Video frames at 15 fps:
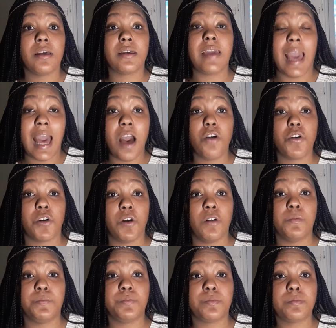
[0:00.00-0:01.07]

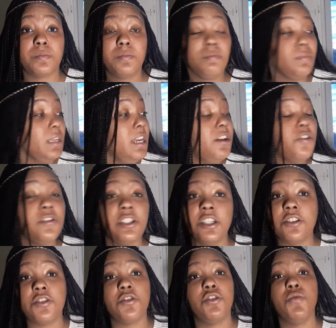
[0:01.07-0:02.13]
cowgirl, and her
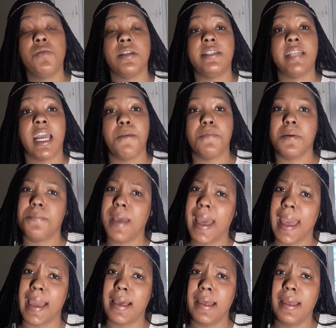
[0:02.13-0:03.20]
sister's doing the same in the
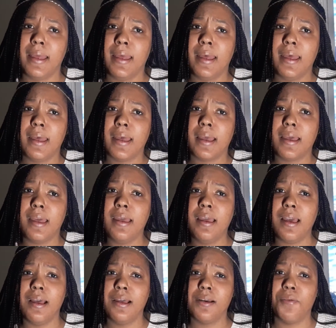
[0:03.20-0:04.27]
back.
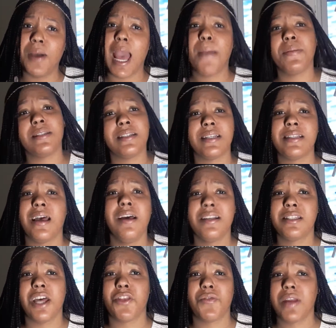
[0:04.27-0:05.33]
What happened to the
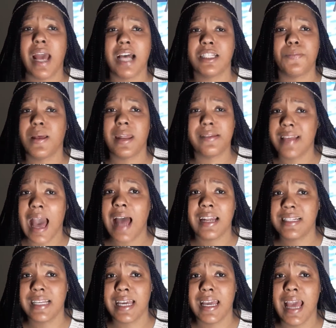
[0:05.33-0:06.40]
Southern
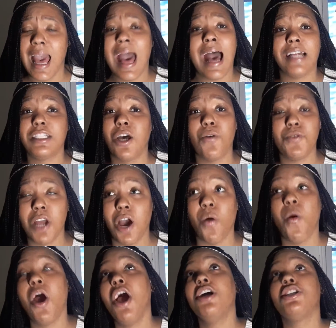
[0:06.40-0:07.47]
hospitality? I don't know.
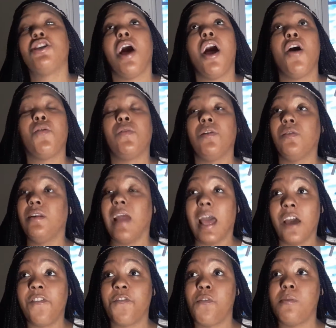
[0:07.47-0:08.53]
So I
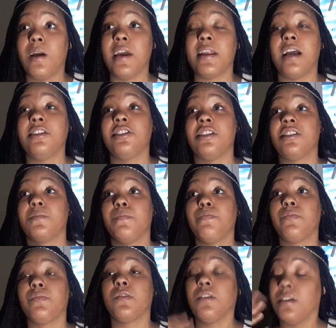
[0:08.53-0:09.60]
left, and I just
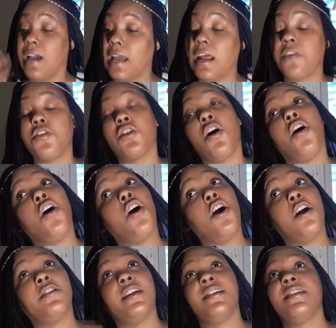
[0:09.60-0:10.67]
got out the
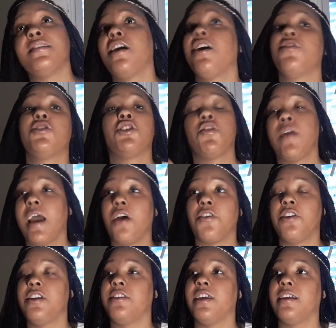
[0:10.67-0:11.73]
car, didn't cuss her out or
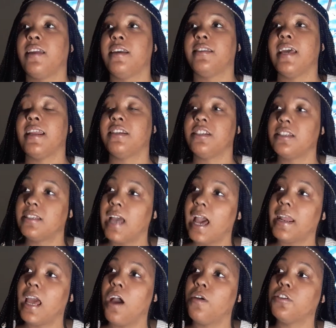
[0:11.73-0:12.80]
anything like that. I just got
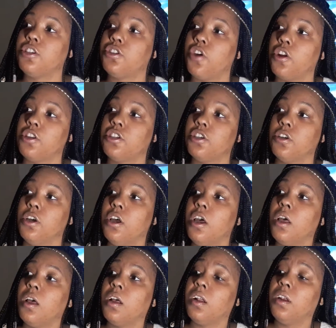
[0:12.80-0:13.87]
out and started to
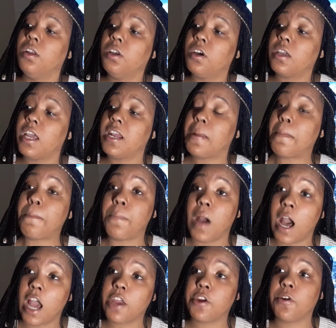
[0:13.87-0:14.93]
look and
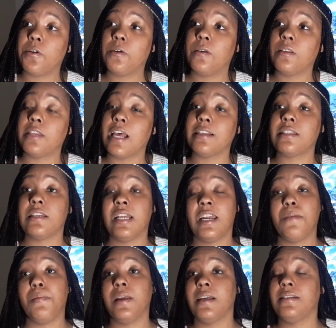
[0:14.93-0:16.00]
admire that
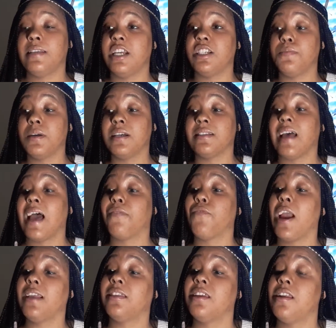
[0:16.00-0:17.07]
slave plantation because
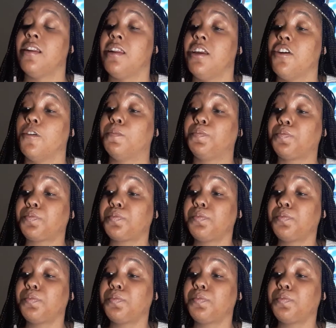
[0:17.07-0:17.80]
right then and there,